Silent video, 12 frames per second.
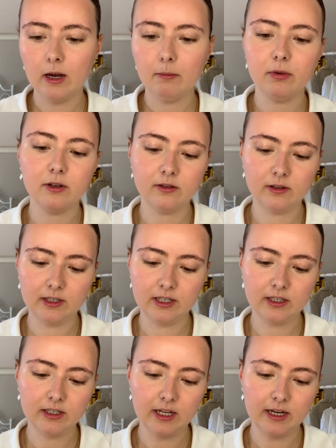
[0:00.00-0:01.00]
But this
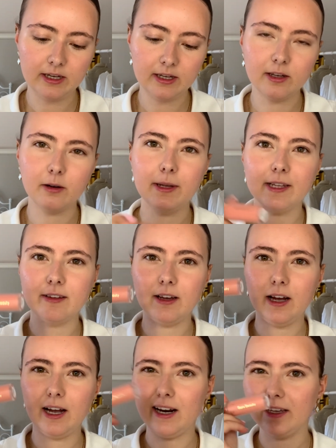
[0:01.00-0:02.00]
is like a little bit,
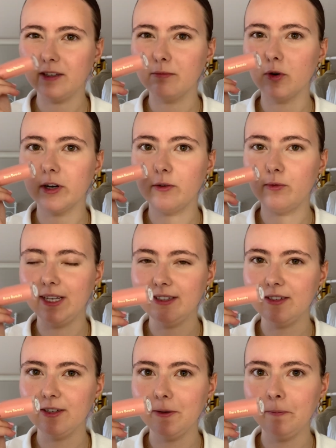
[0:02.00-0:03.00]
I like this more in the
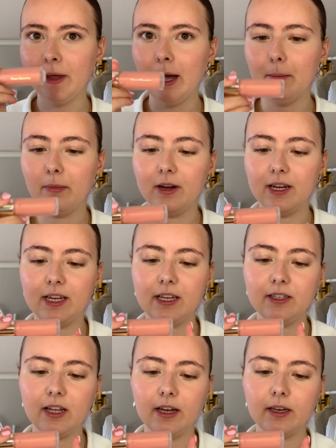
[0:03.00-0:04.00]
winter, but it is
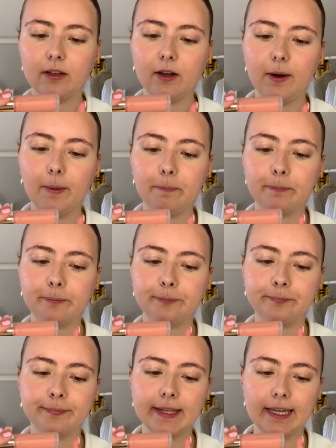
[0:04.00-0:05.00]
like the
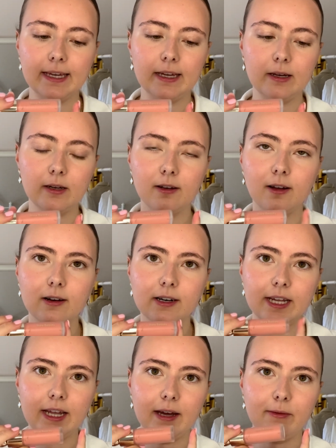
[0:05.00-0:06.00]
color that
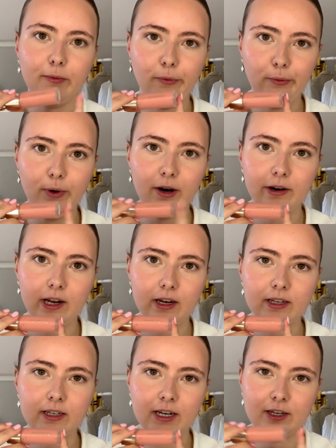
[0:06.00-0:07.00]
I wear a
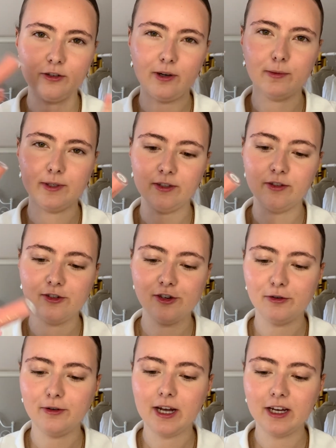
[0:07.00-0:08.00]
lot, so I wanted to show
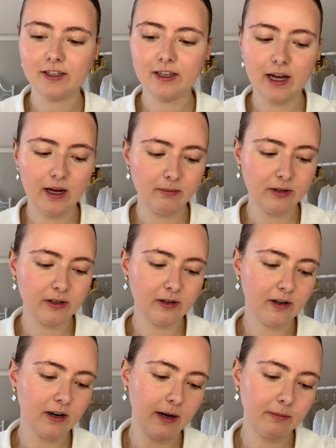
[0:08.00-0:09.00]
you guys. But the
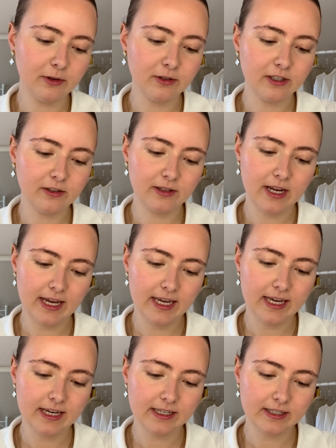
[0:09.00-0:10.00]
color I'm using today
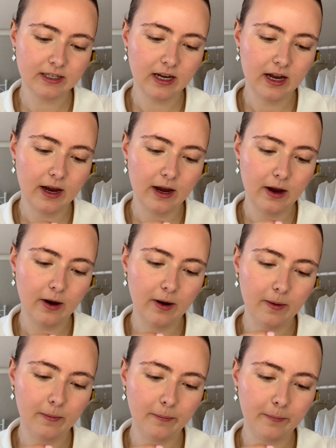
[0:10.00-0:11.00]
is
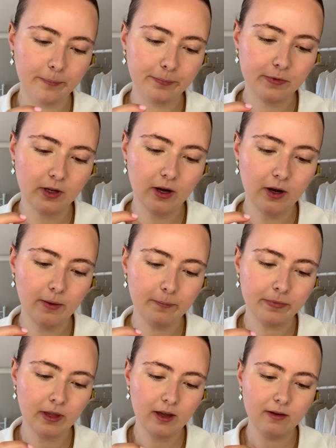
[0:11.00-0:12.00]
the
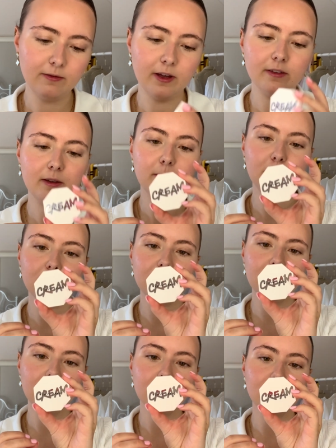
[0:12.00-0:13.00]
Fenty
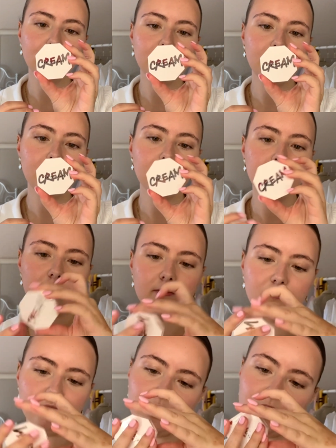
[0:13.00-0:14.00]
Beauty Cream
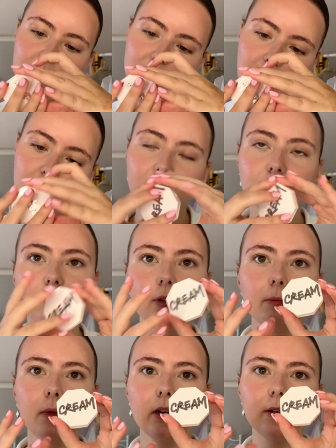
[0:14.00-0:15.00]
Cheeks Out Cream
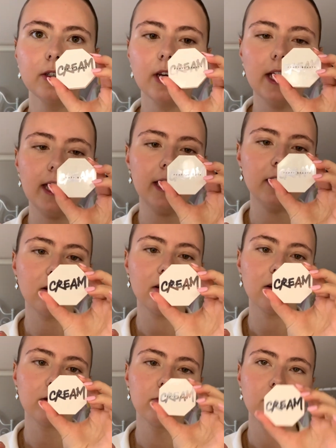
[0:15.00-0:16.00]
Blush in the color
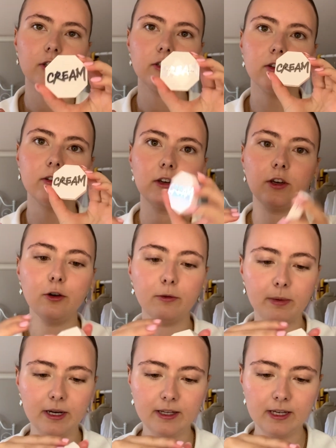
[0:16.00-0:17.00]
Crush on
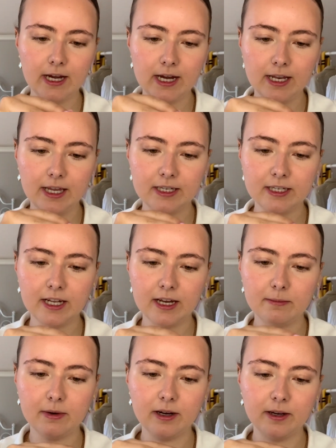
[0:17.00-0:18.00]
Cupid. This is like
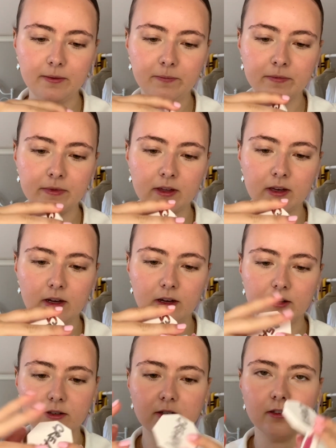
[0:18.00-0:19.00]
my
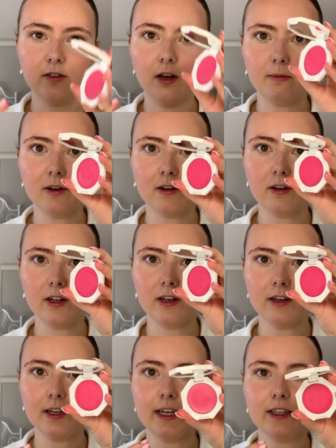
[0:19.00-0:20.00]
summer color.
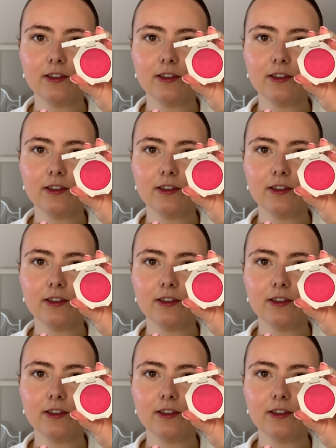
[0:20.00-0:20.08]
It's